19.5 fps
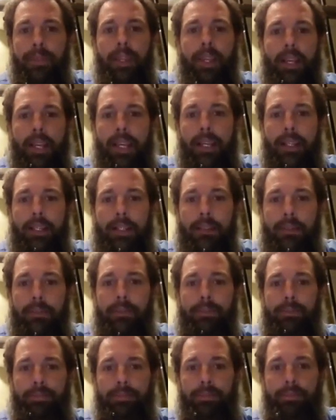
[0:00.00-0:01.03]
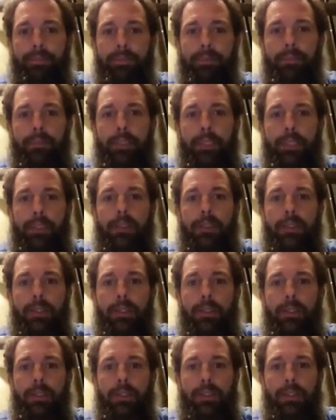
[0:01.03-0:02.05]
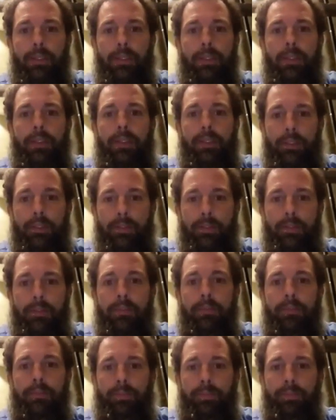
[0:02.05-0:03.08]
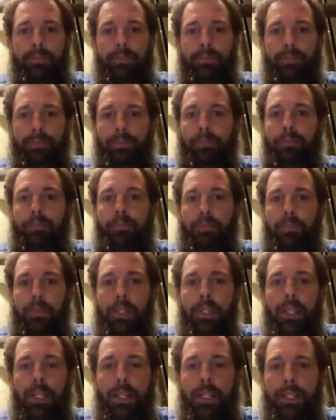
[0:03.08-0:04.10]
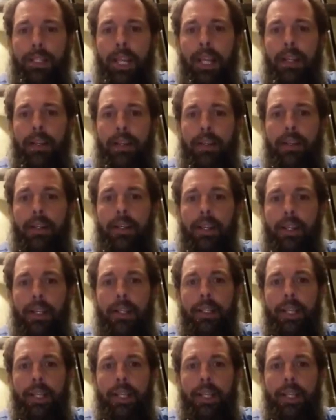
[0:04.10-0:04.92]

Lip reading: Some of the attorneys focused more just on their defendant, but he covered them all. So did Mumford.